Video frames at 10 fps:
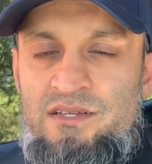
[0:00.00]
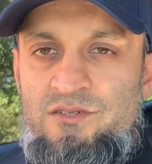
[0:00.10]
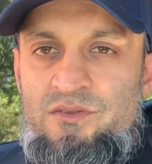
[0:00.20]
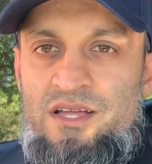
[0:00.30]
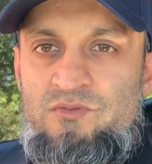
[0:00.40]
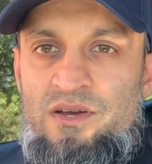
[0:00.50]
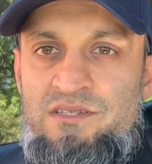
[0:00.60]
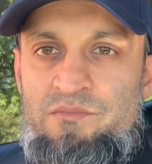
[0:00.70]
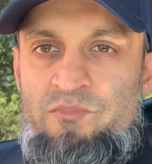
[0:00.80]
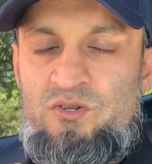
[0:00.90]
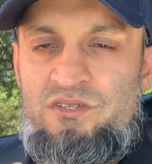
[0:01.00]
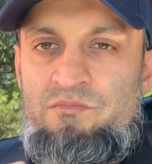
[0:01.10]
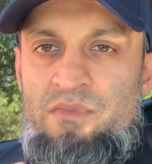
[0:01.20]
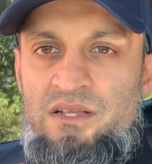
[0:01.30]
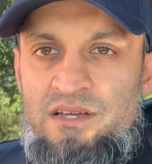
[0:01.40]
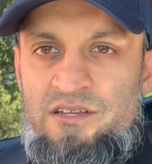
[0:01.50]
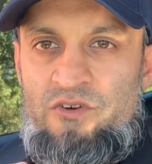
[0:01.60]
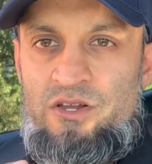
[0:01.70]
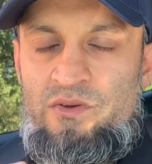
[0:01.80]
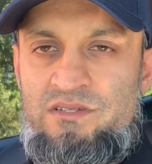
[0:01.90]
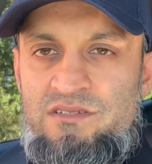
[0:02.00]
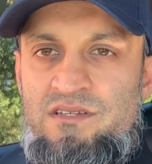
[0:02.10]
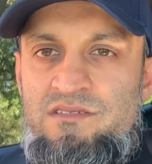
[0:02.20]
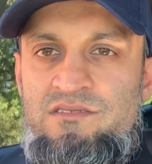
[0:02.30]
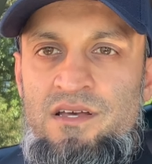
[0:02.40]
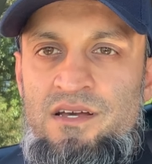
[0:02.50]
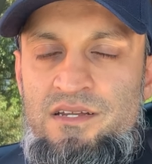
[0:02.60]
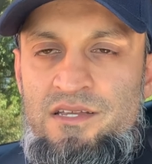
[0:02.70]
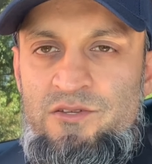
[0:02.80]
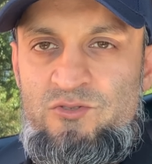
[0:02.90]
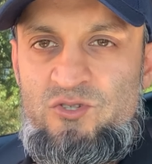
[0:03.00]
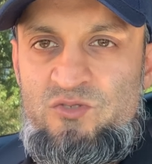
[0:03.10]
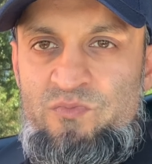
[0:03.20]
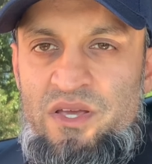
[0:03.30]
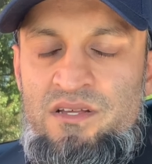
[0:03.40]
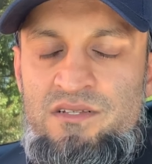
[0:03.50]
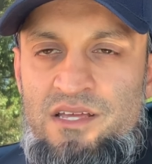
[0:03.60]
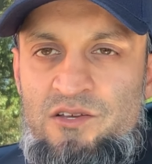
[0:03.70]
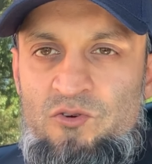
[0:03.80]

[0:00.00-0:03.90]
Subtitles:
So that's why it's important. Maintain following distance, reduce your speed, take